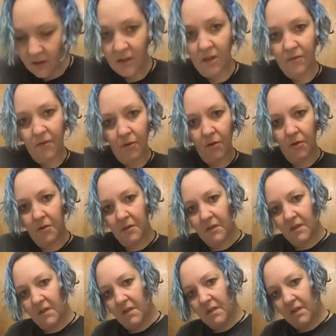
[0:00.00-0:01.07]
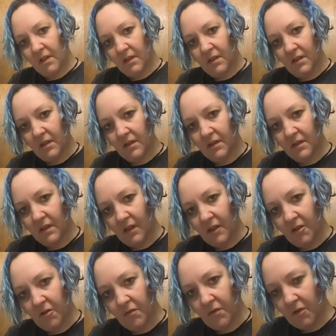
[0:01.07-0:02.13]
If you notice, the skin is
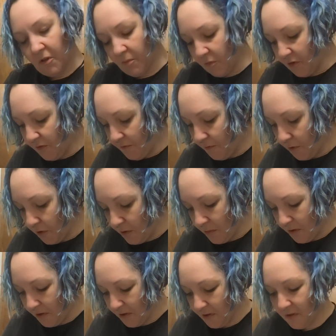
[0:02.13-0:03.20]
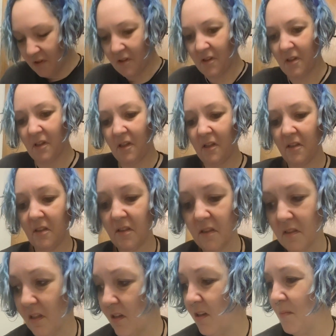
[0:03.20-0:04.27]
kind of lumped forward and it kind of
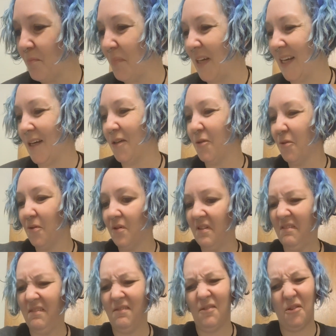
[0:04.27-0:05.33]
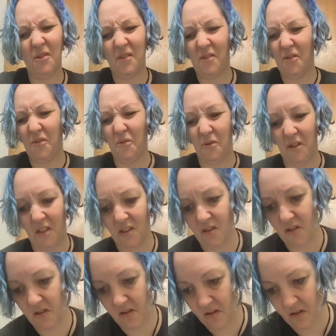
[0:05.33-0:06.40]
does hump out. It's strange.
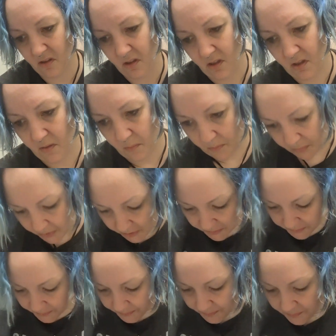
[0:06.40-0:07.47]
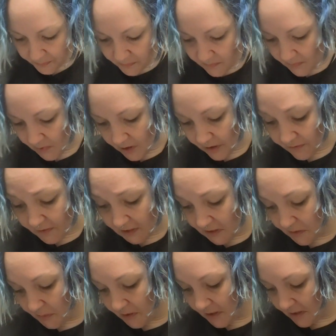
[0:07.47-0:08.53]
But if
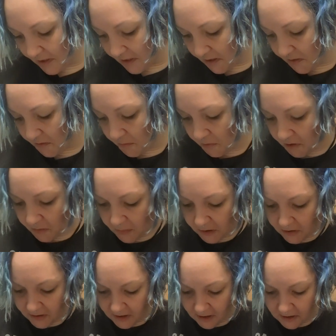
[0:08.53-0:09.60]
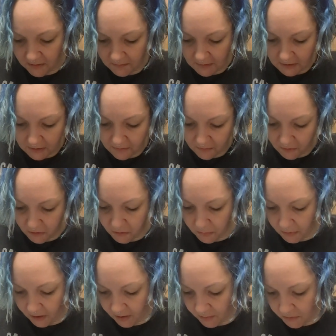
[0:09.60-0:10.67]
that's what it takes for me to be alive, I have no
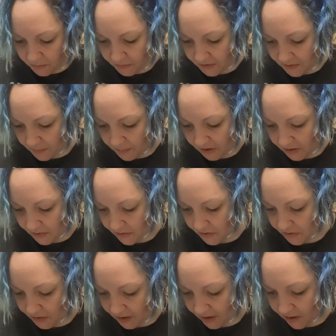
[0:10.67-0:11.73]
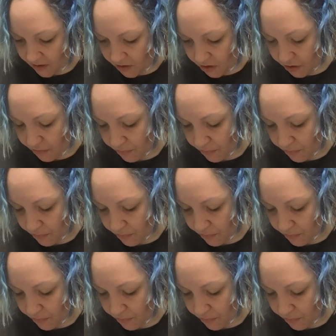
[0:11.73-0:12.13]
problem with being strange.